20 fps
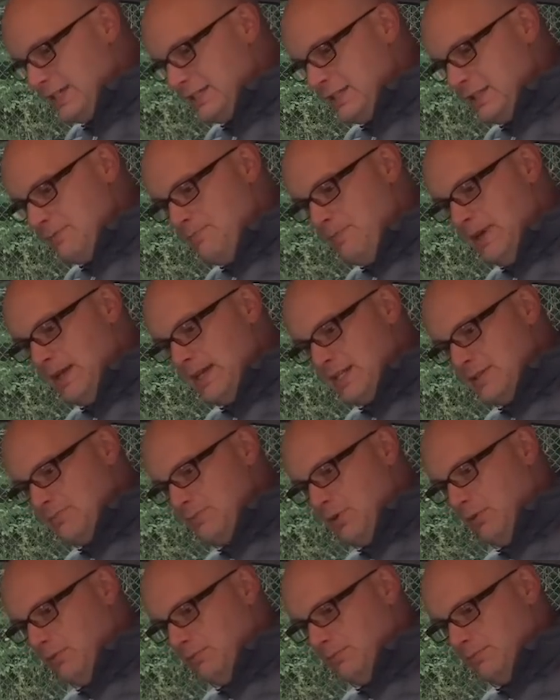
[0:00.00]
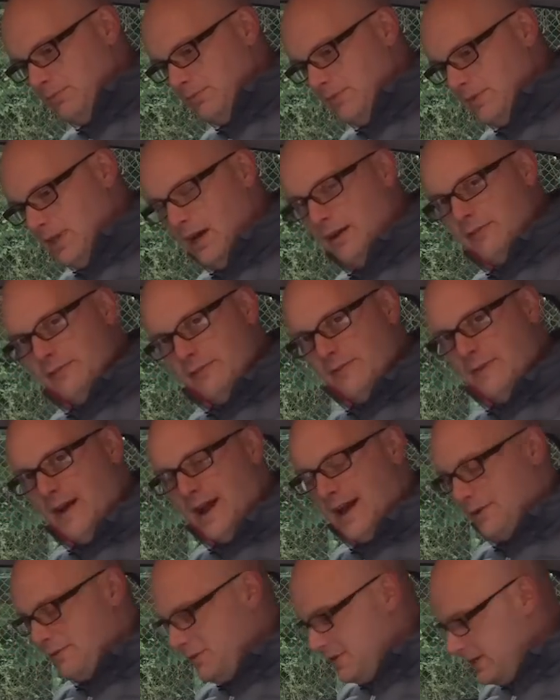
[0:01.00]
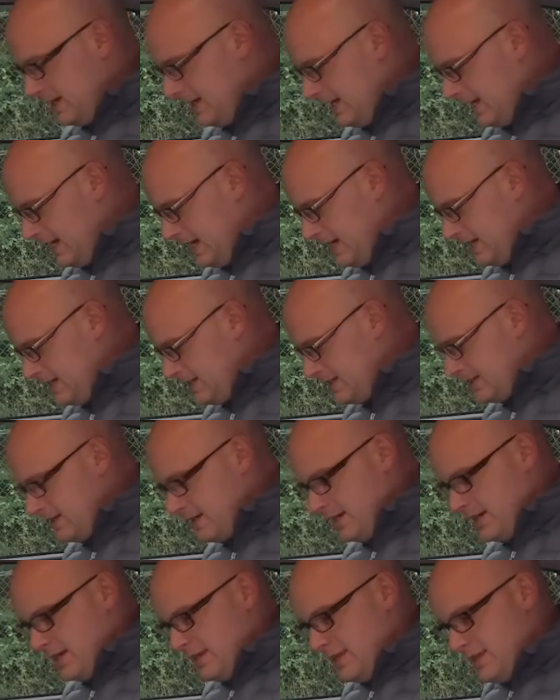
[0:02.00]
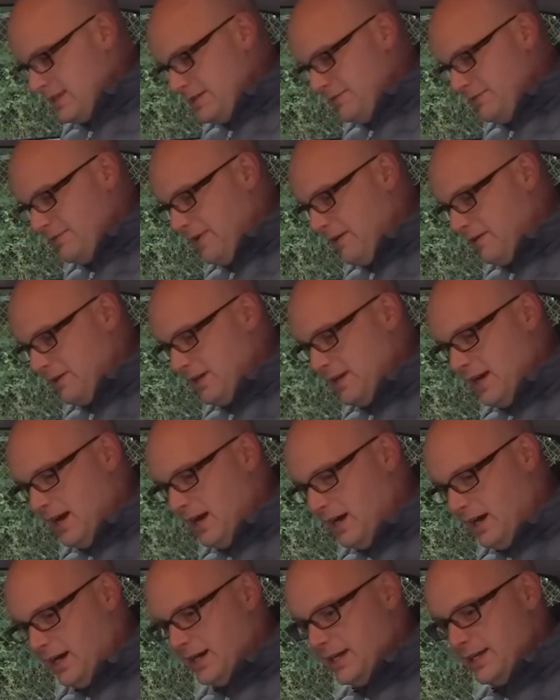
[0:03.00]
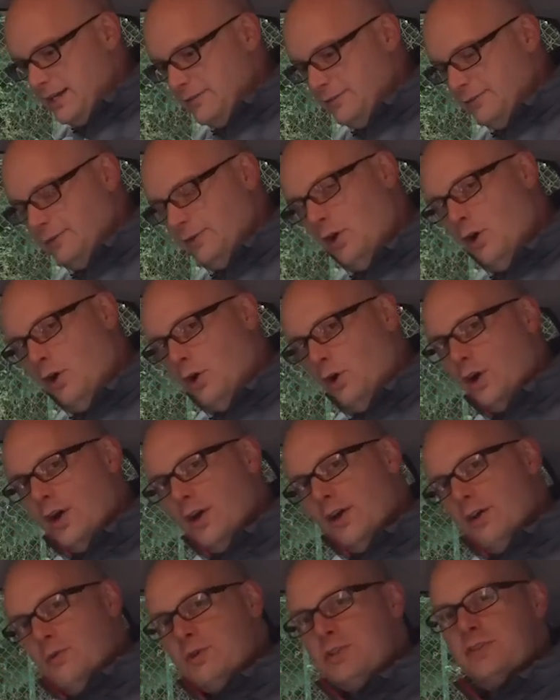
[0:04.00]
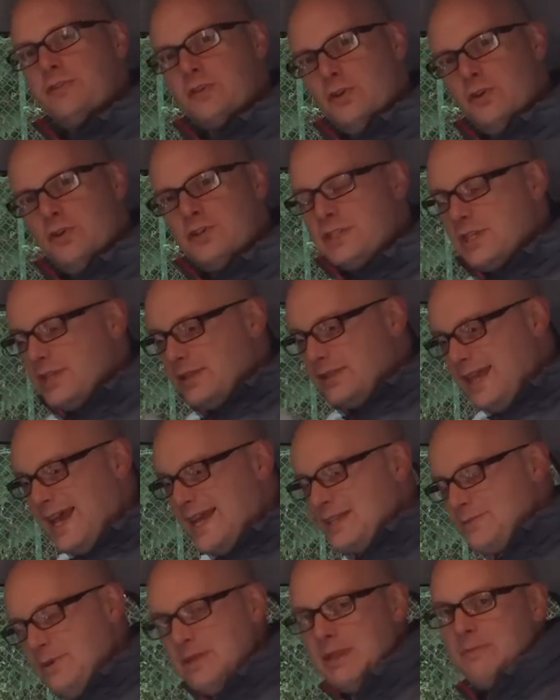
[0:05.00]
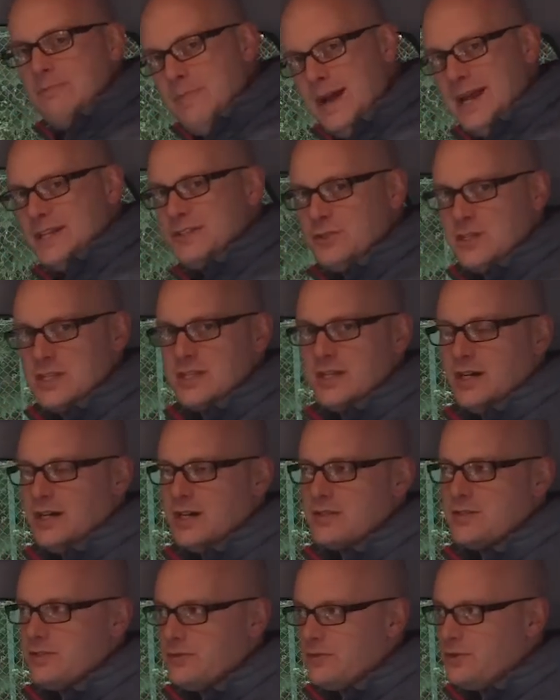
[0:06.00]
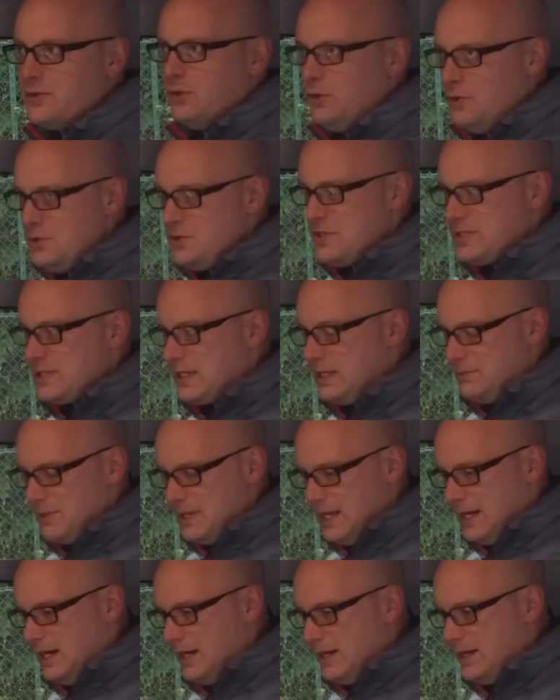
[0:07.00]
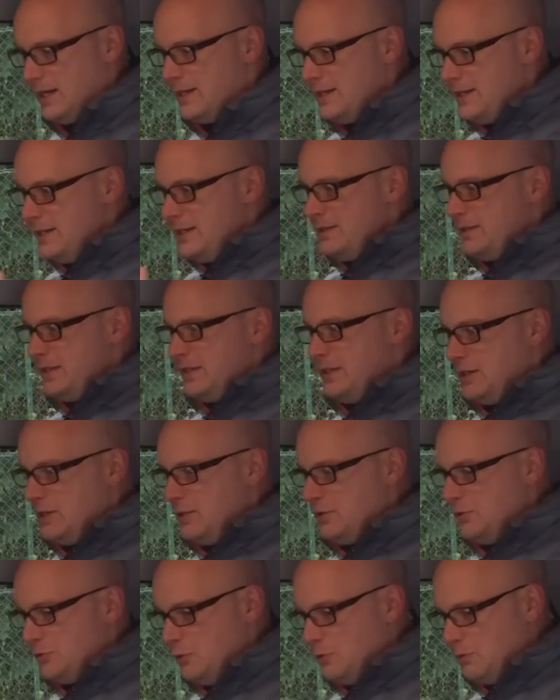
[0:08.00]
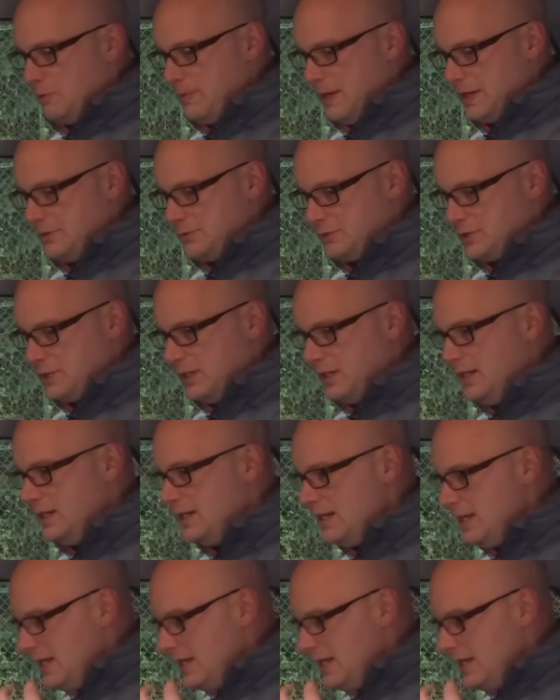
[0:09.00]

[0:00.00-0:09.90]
actually the biggest problem that I've found is there's a very high floor, which of course, that's where the batteries are. So of course it's going to be higher than in a normal petrol car.